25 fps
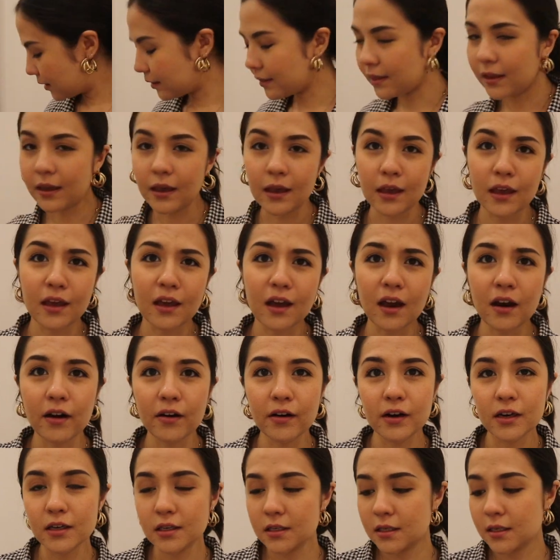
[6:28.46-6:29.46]
The
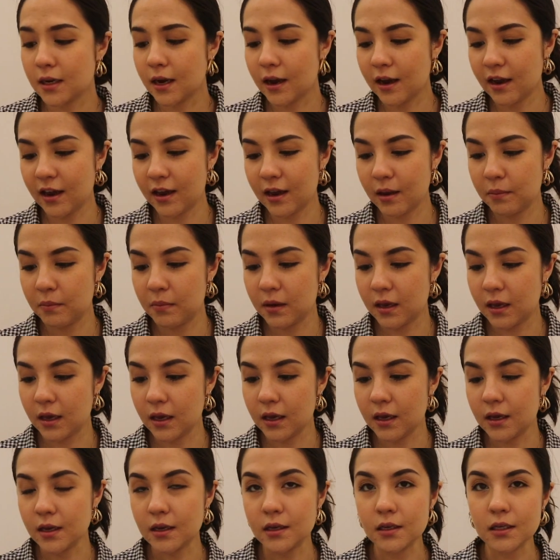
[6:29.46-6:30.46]
current time
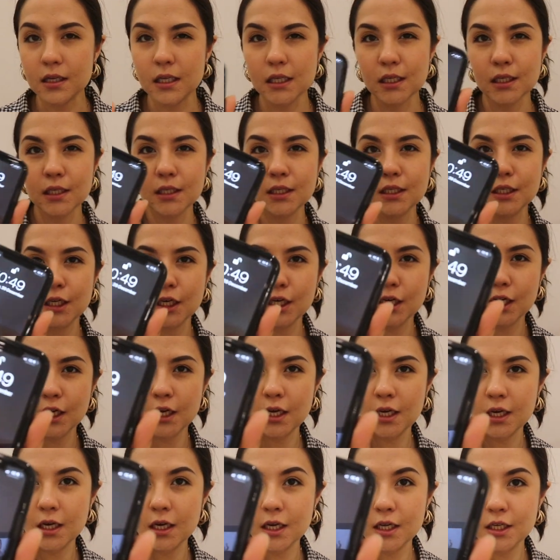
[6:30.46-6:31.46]
is
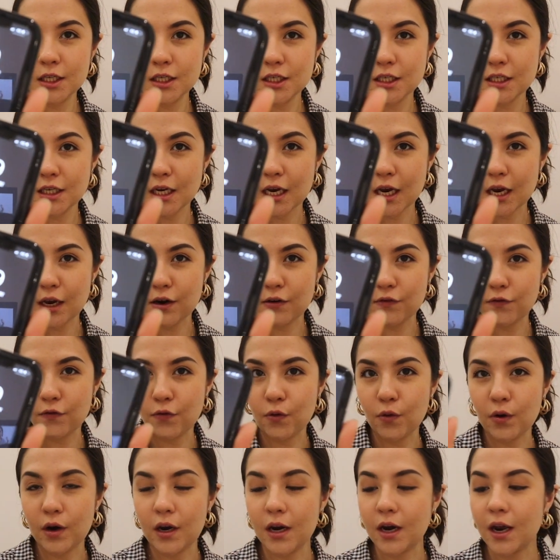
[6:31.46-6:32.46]

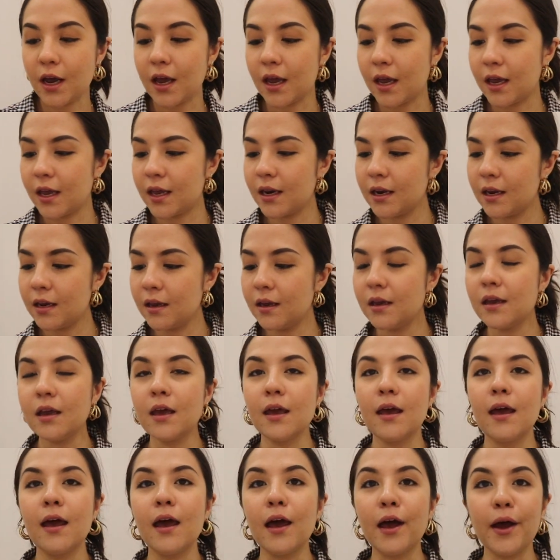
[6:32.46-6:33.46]
10:49.
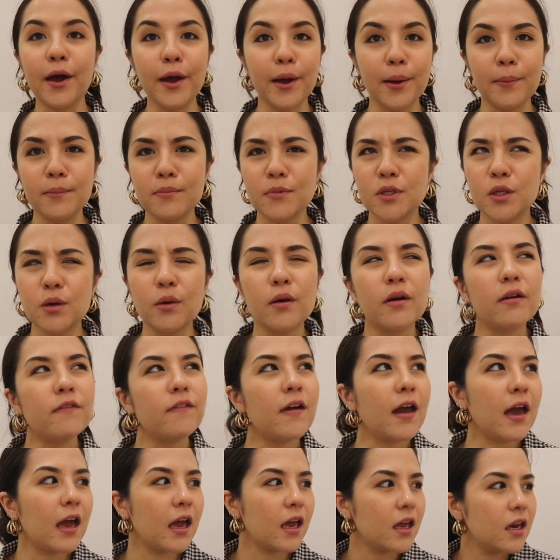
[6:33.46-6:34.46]
So I've
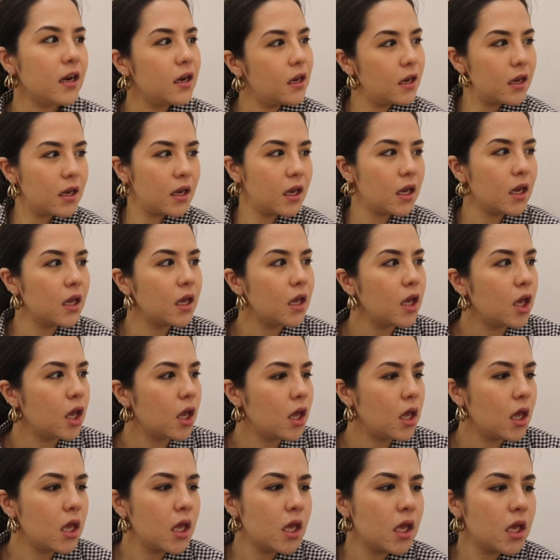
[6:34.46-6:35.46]
had
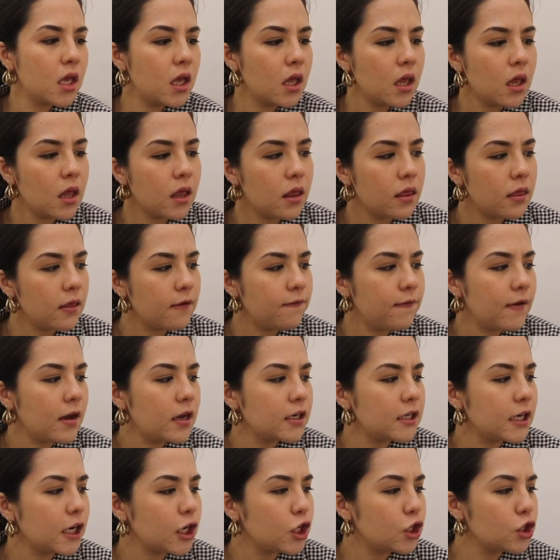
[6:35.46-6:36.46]
the
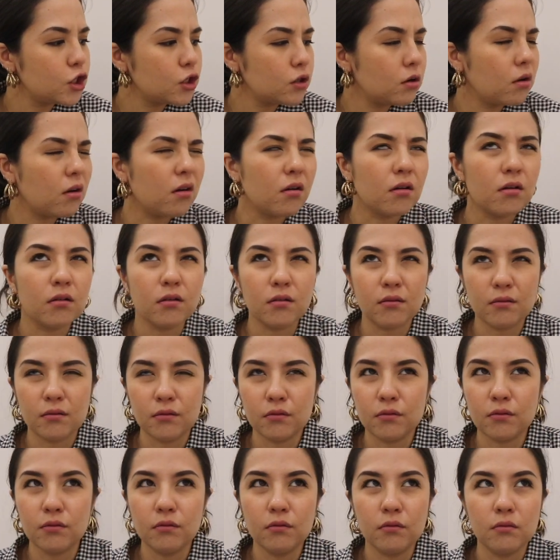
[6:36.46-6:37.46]
foundation
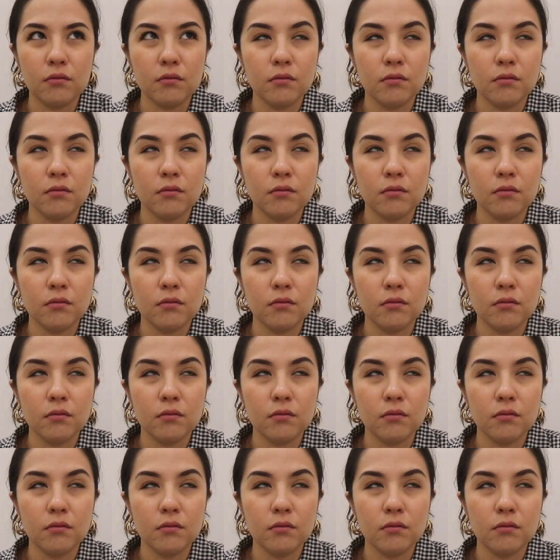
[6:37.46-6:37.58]
on